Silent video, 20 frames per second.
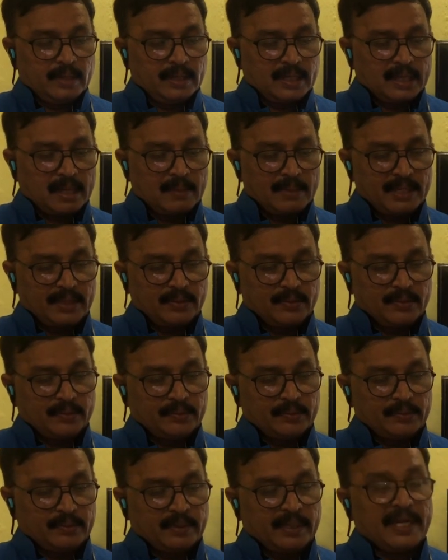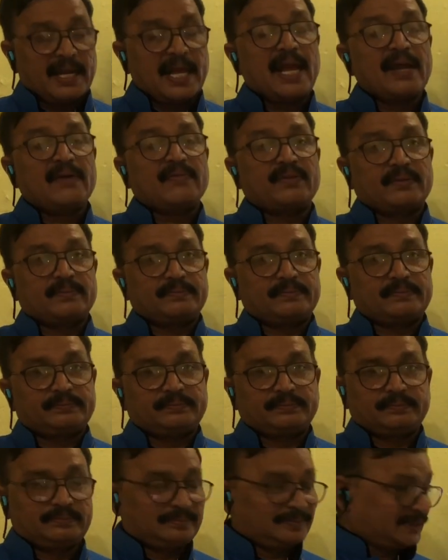coming to diaphragm.
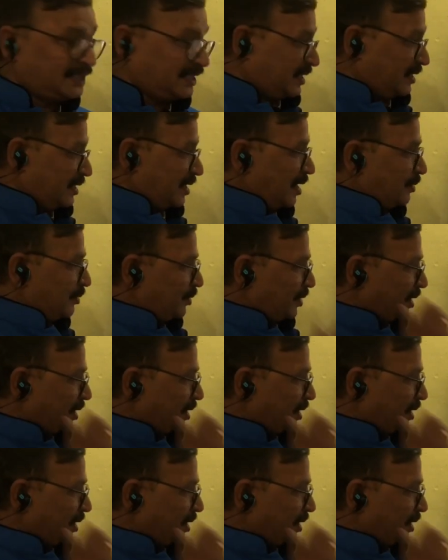This is also